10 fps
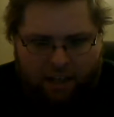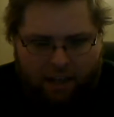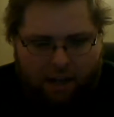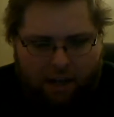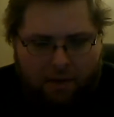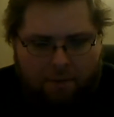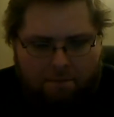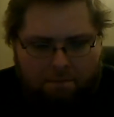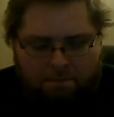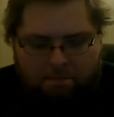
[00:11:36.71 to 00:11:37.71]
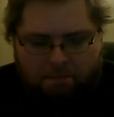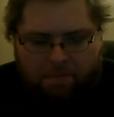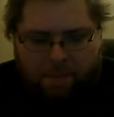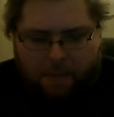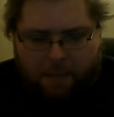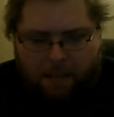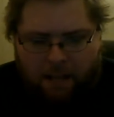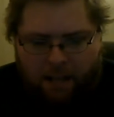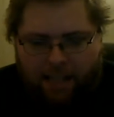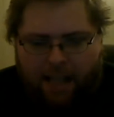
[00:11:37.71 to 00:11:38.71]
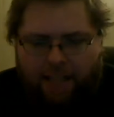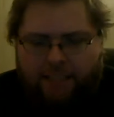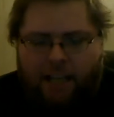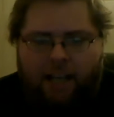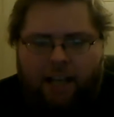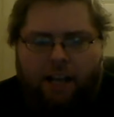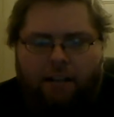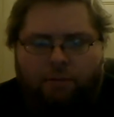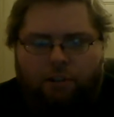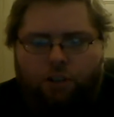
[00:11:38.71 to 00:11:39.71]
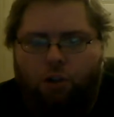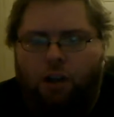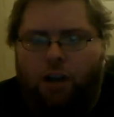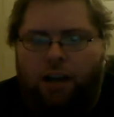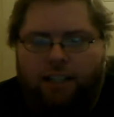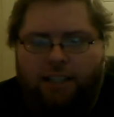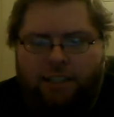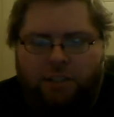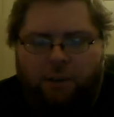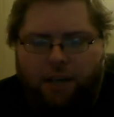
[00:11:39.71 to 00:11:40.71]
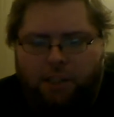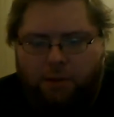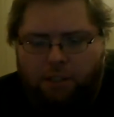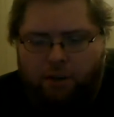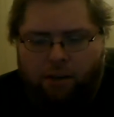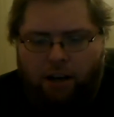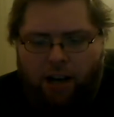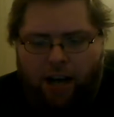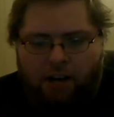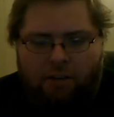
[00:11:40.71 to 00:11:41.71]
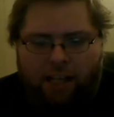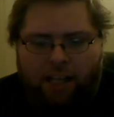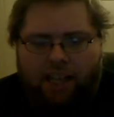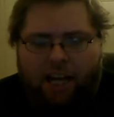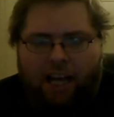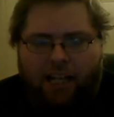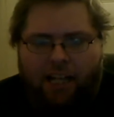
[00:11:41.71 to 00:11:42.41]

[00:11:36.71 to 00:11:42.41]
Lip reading: and that's Jorah and the situation with Jorah. I really thought